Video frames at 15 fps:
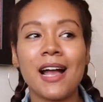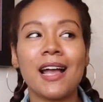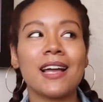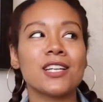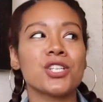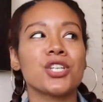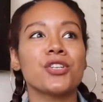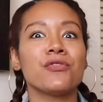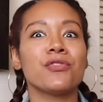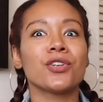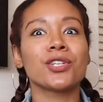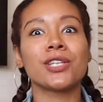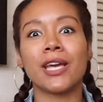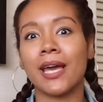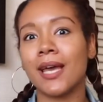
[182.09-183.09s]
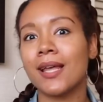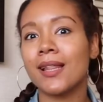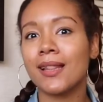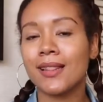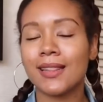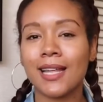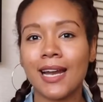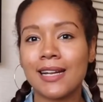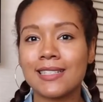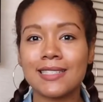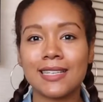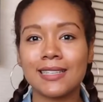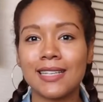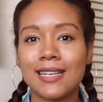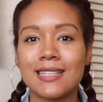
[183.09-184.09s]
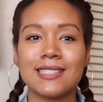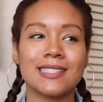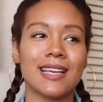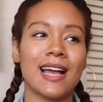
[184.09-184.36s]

I actually forget that I did this.